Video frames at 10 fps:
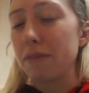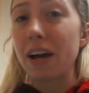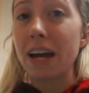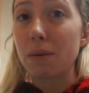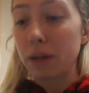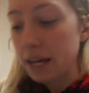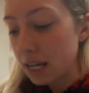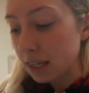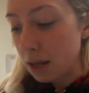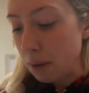If I end up
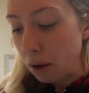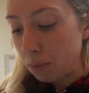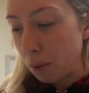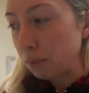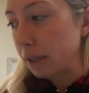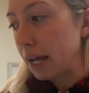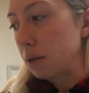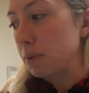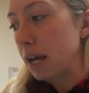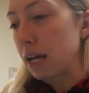liking them, I'll probably end
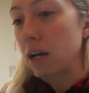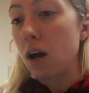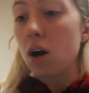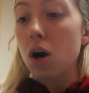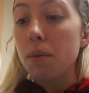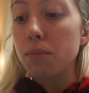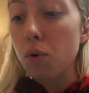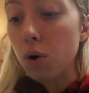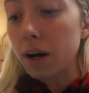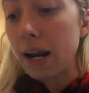up getting
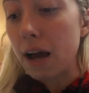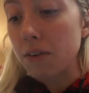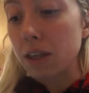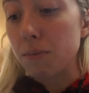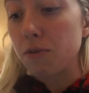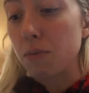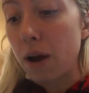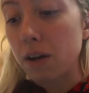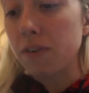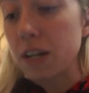more and having them for
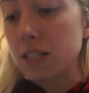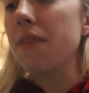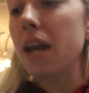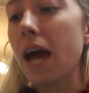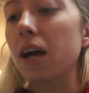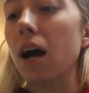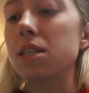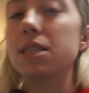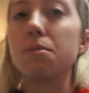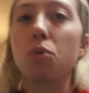breakfast. Then I got
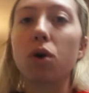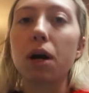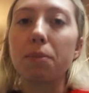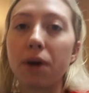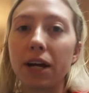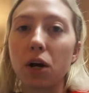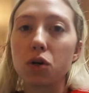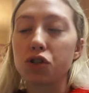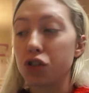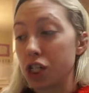some more Prego
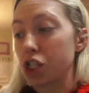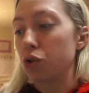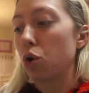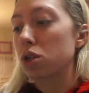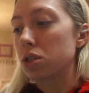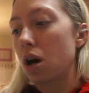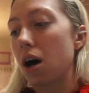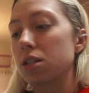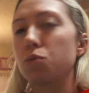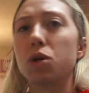traditional
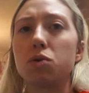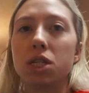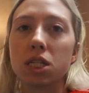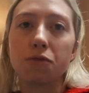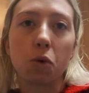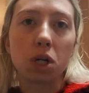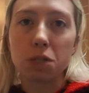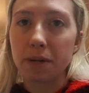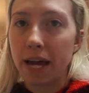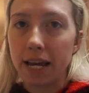sauce. We use this for
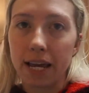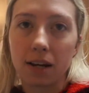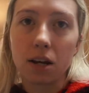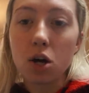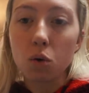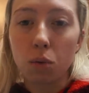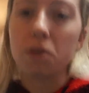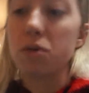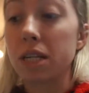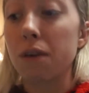spaghetti and we'll be using